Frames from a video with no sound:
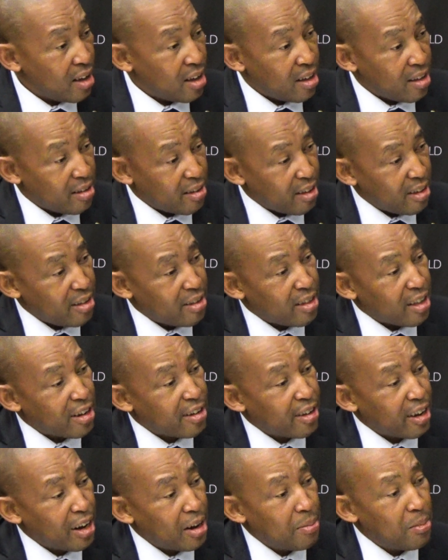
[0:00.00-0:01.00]
since the
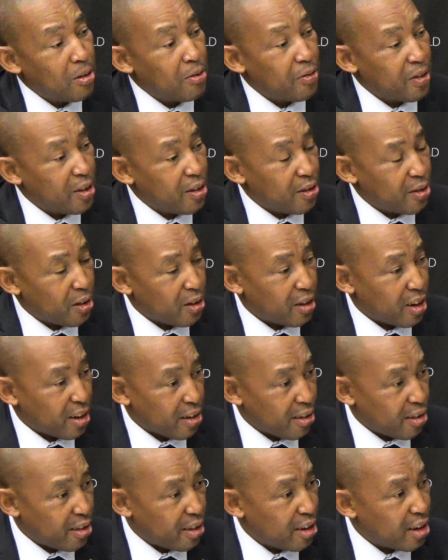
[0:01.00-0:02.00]
time of
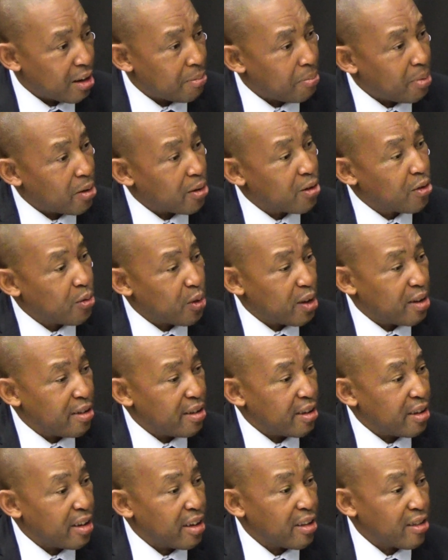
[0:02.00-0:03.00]
introduction, about
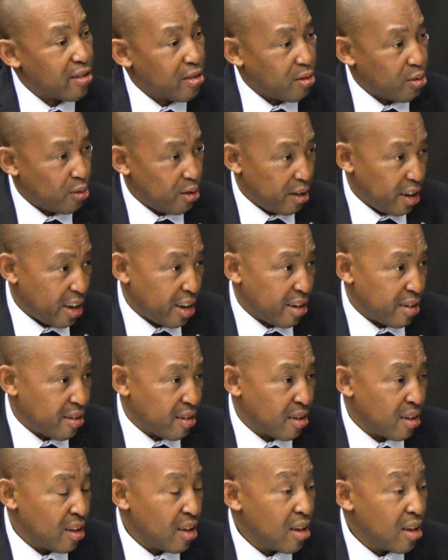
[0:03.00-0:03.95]
20 years to date.